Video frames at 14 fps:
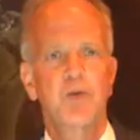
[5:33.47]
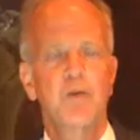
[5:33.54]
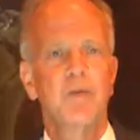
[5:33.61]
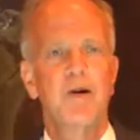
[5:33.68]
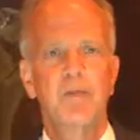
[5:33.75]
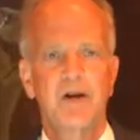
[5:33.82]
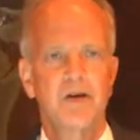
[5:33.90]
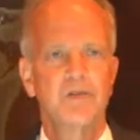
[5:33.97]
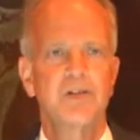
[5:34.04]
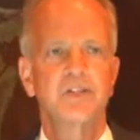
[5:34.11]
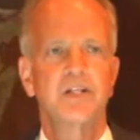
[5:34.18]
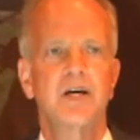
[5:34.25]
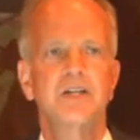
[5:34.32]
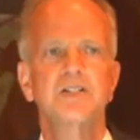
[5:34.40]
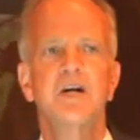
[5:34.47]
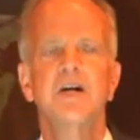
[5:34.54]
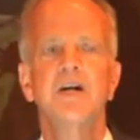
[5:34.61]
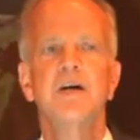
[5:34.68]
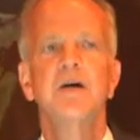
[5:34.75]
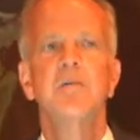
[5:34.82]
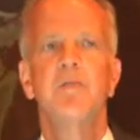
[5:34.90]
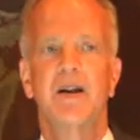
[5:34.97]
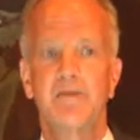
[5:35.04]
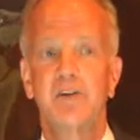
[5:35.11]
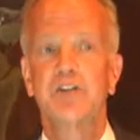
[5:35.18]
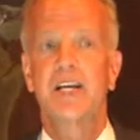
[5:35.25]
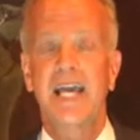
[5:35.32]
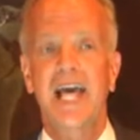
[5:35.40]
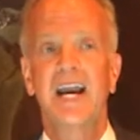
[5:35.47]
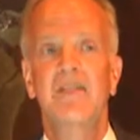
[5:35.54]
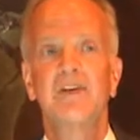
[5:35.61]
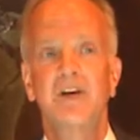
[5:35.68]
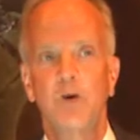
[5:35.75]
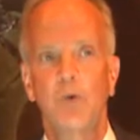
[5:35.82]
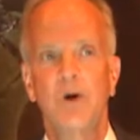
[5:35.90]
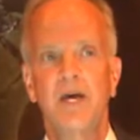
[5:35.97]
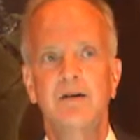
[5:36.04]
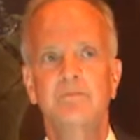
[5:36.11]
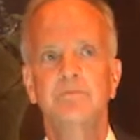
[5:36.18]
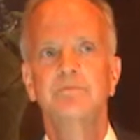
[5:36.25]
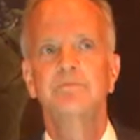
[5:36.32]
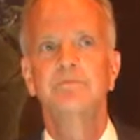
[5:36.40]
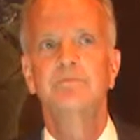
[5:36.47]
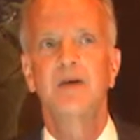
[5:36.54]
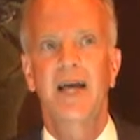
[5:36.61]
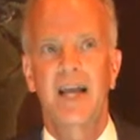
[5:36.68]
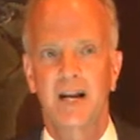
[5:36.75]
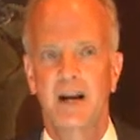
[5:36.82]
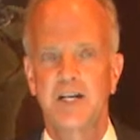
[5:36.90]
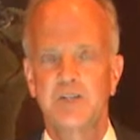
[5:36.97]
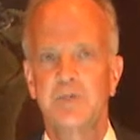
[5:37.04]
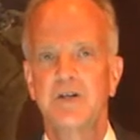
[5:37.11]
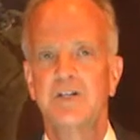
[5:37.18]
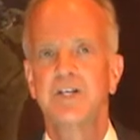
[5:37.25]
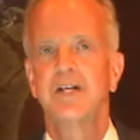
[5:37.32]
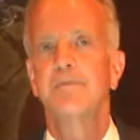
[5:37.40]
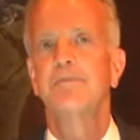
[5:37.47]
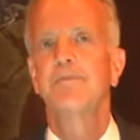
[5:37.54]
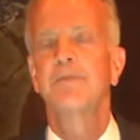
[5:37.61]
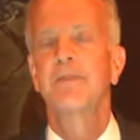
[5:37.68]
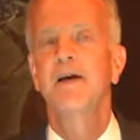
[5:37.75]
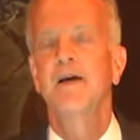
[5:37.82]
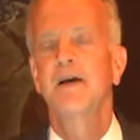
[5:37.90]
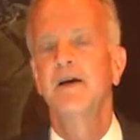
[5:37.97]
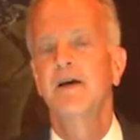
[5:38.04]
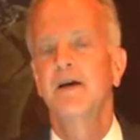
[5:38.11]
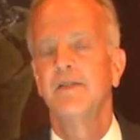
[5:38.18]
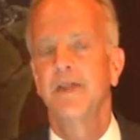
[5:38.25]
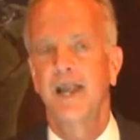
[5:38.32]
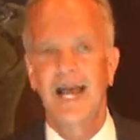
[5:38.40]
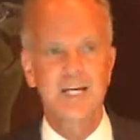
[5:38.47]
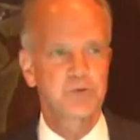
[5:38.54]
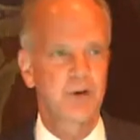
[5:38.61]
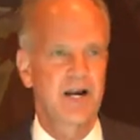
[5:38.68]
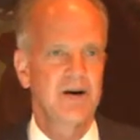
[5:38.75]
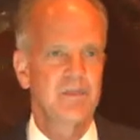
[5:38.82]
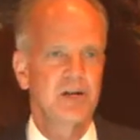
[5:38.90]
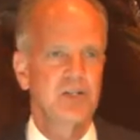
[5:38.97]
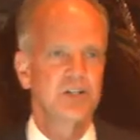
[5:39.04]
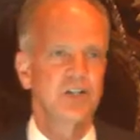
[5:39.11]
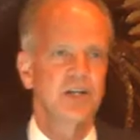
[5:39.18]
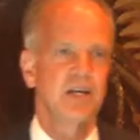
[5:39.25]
a Republican these days, but if there's a candidate that can win, Ed Gillespie is it. The last one I'd mention